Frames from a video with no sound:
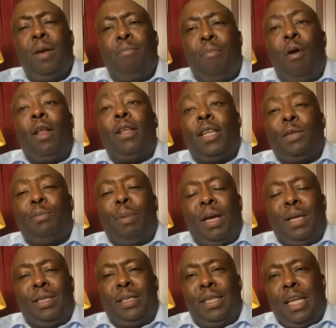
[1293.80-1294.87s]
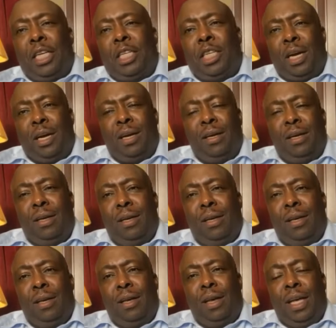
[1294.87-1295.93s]
Politics by its nature
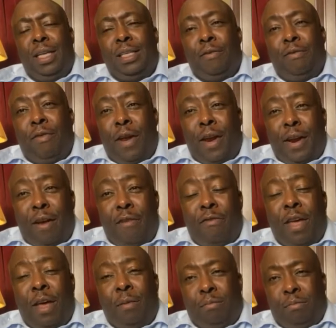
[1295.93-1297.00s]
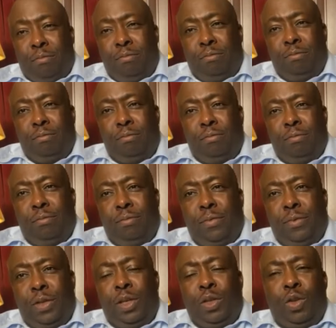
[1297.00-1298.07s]
is a very rough game.
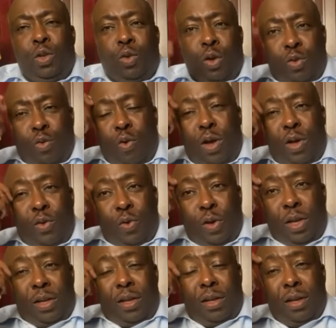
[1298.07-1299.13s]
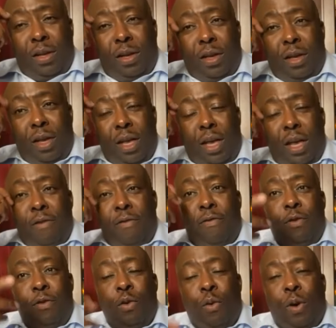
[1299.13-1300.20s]
So don't go into it if
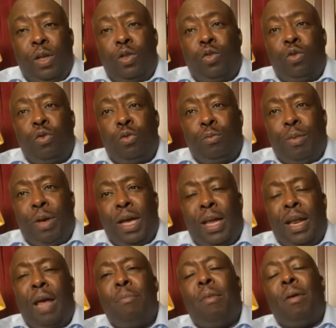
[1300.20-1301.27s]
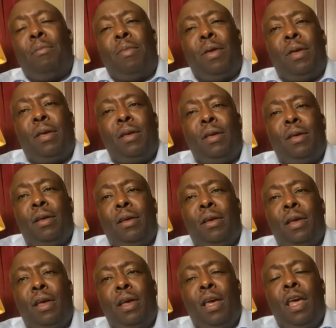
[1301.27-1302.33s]
you want to be a crybaby.
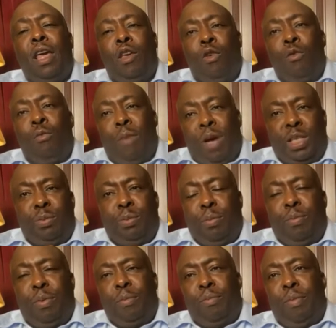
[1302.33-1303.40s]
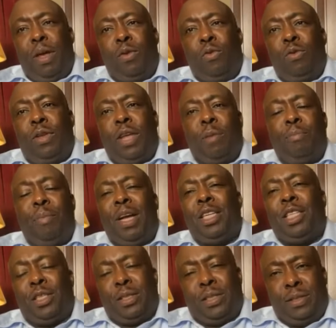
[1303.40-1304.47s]
You must be prepared to take
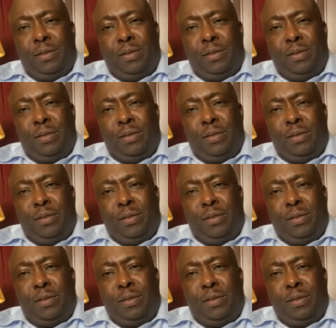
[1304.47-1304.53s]
punches.